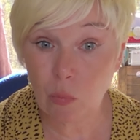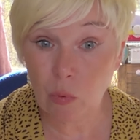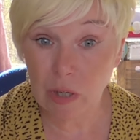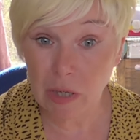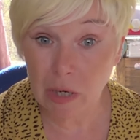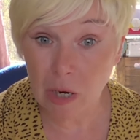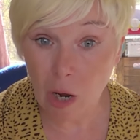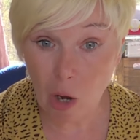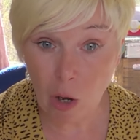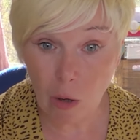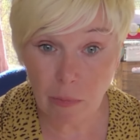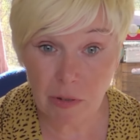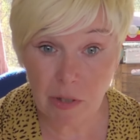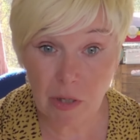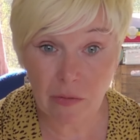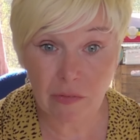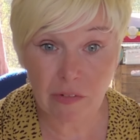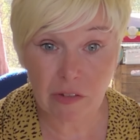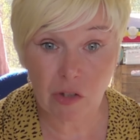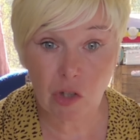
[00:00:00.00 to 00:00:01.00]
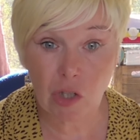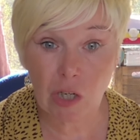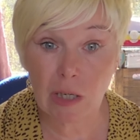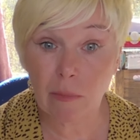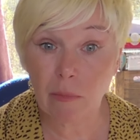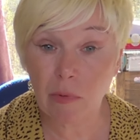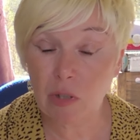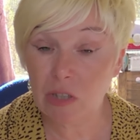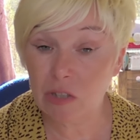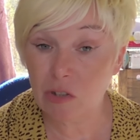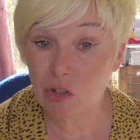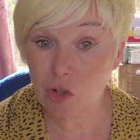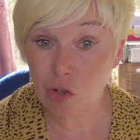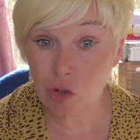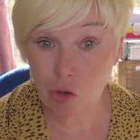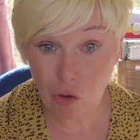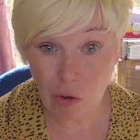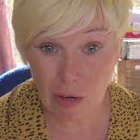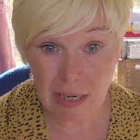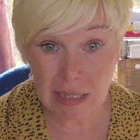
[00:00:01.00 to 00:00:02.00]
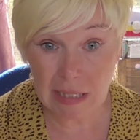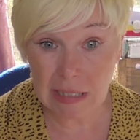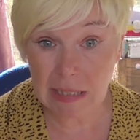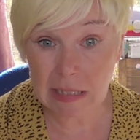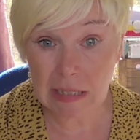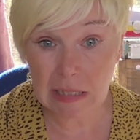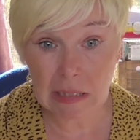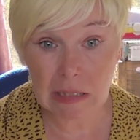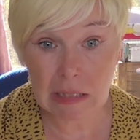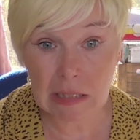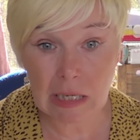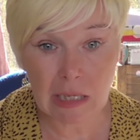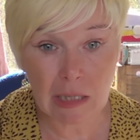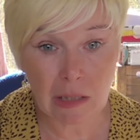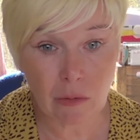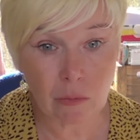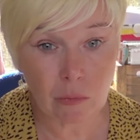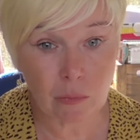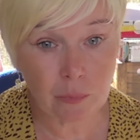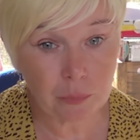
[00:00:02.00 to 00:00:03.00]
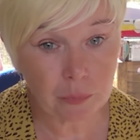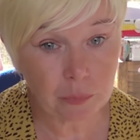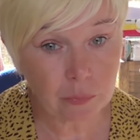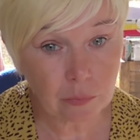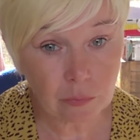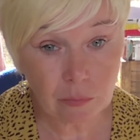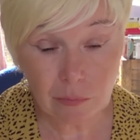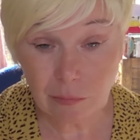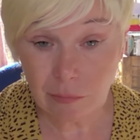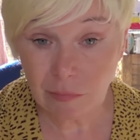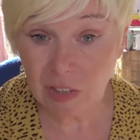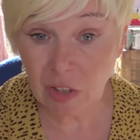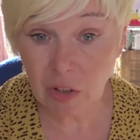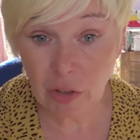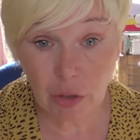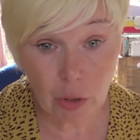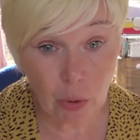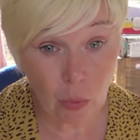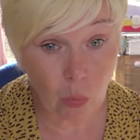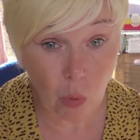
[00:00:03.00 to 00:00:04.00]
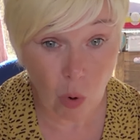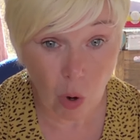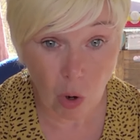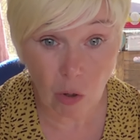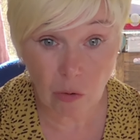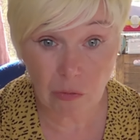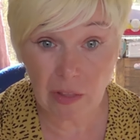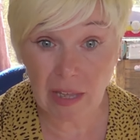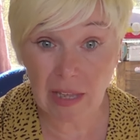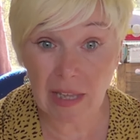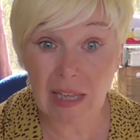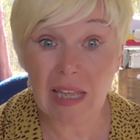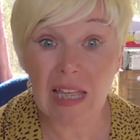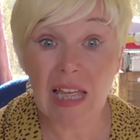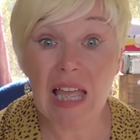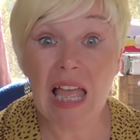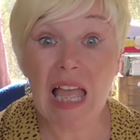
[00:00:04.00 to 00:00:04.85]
we hopped off the ship, straight into the town. You could walk there.